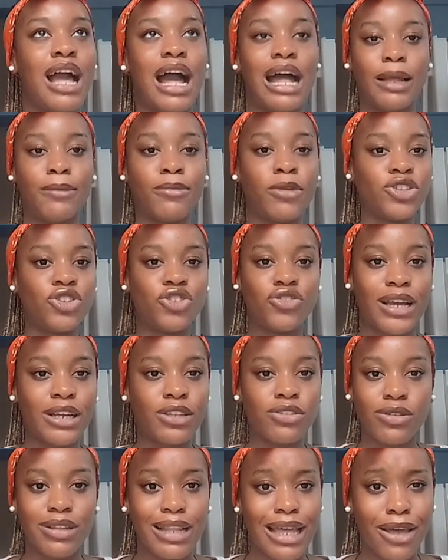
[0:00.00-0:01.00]
and i'm not
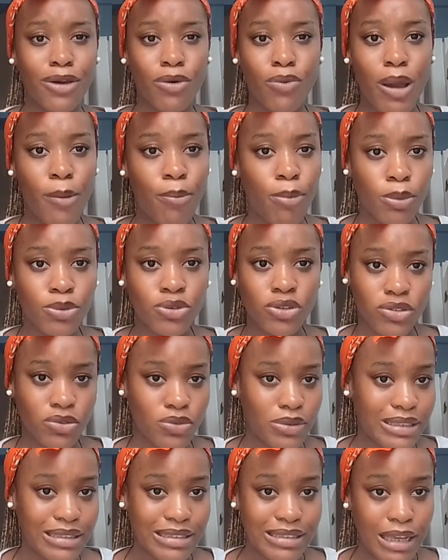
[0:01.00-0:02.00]
trying to like wear pop
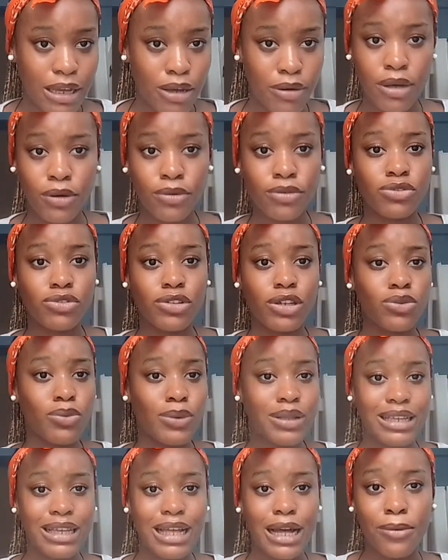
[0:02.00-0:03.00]
socks with this gown i want to just
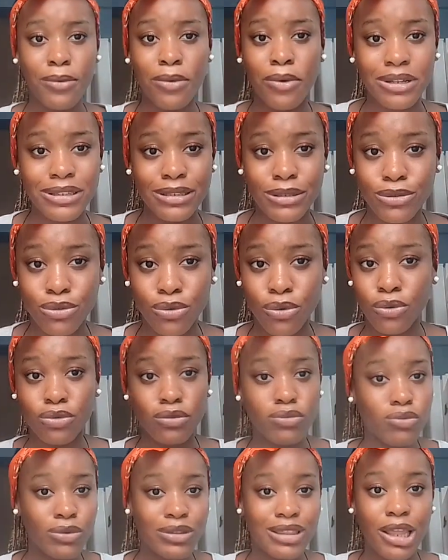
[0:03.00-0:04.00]
wear the gown on its own
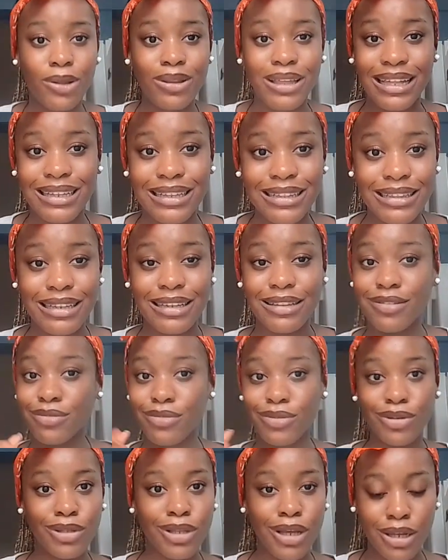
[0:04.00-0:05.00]
without anything
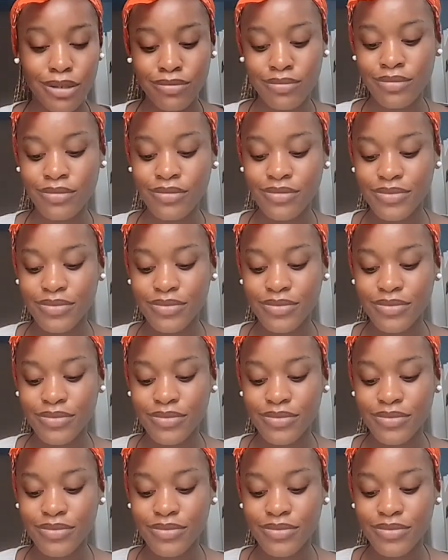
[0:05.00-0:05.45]
you know